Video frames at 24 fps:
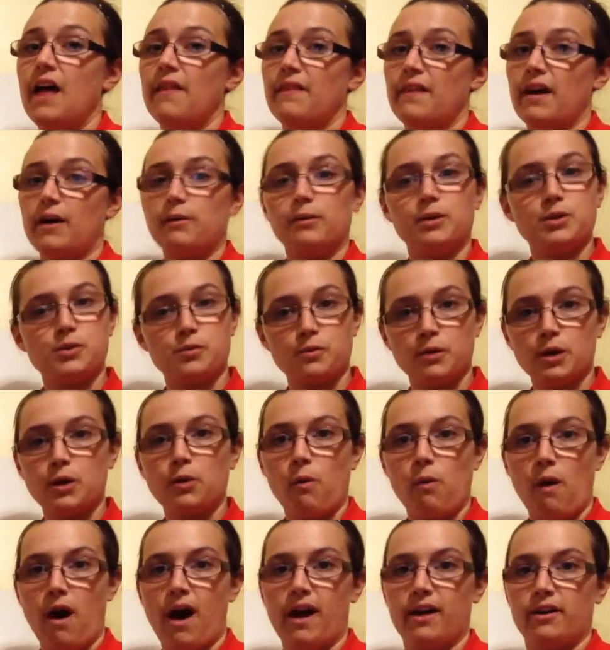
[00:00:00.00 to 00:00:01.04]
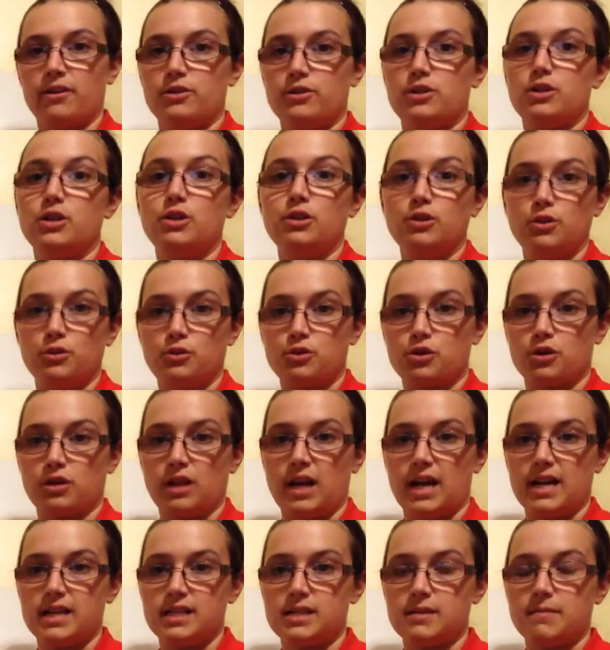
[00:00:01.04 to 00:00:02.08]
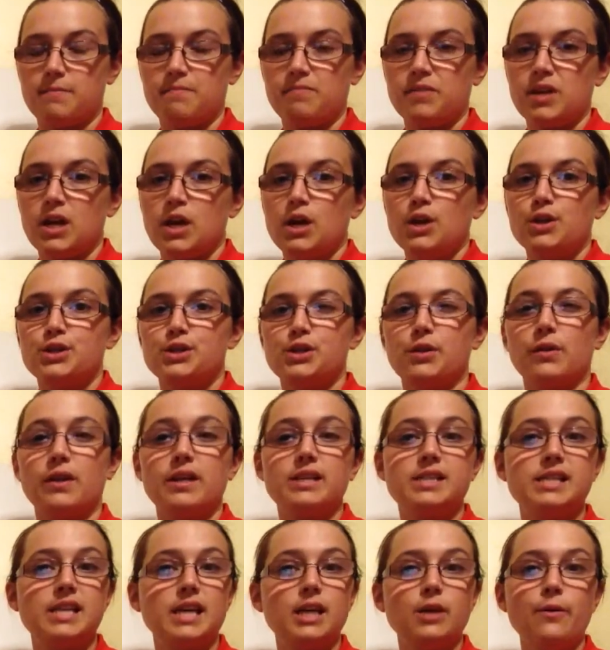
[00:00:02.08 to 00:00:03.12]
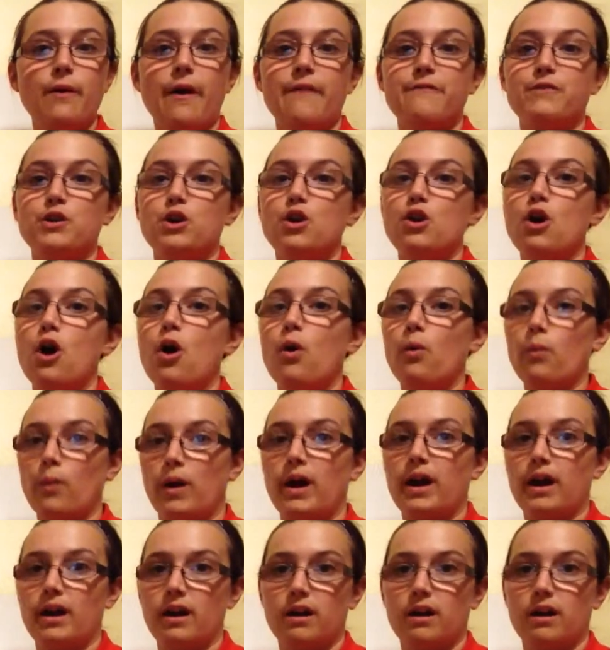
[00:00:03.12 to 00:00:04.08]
that was required to neutralize. So let's say you have no